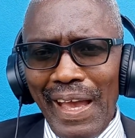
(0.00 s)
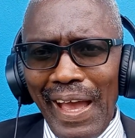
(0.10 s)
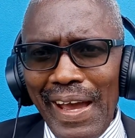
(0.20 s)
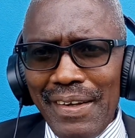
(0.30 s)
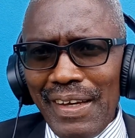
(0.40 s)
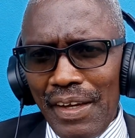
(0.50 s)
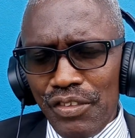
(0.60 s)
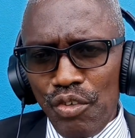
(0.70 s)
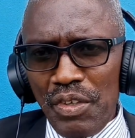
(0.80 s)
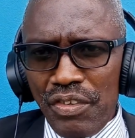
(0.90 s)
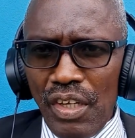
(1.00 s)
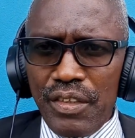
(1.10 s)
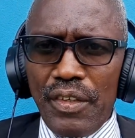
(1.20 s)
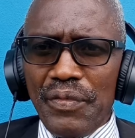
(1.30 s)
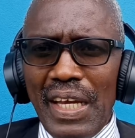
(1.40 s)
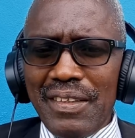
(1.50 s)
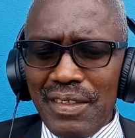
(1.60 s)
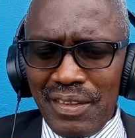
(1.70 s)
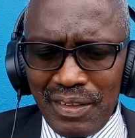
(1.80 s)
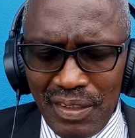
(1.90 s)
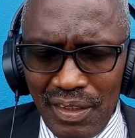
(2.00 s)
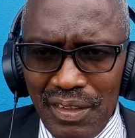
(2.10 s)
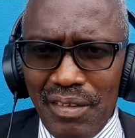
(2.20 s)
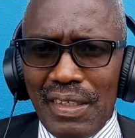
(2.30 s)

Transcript: And as a result of that, he turned his